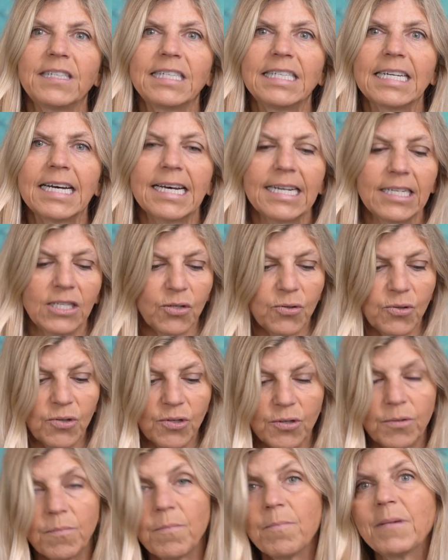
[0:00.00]
Stats
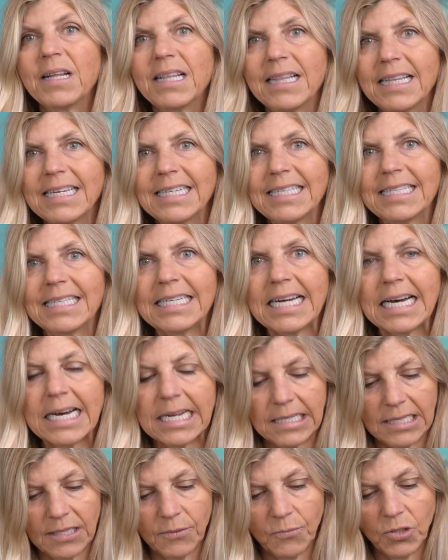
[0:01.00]
or Monthly
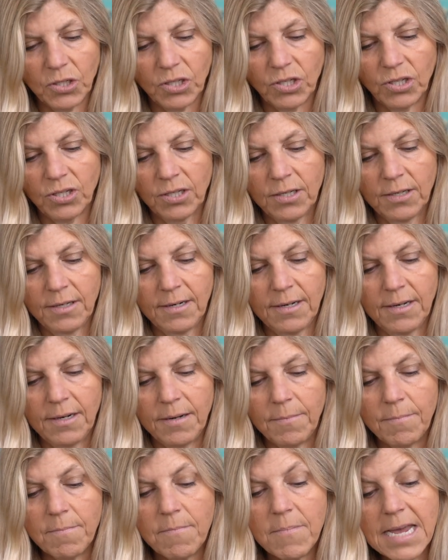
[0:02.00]
Stats, which
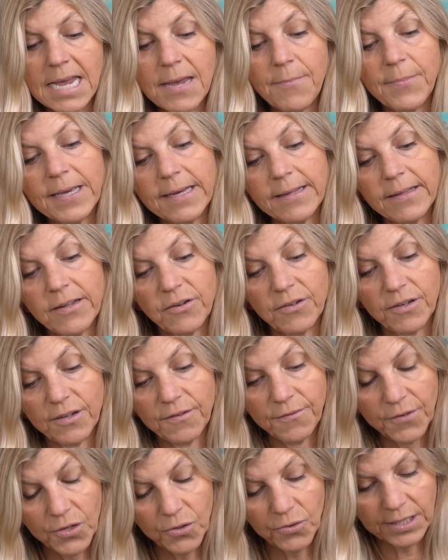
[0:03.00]
may be a little
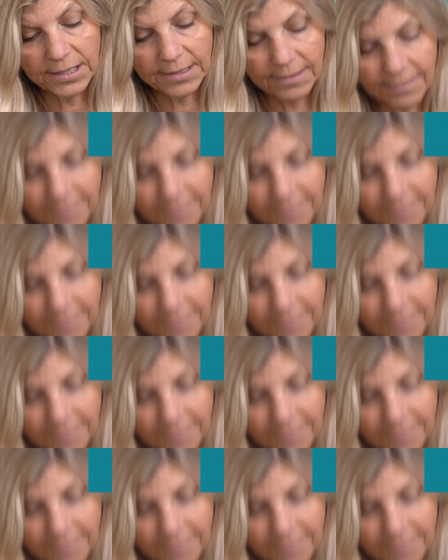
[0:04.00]
confusing.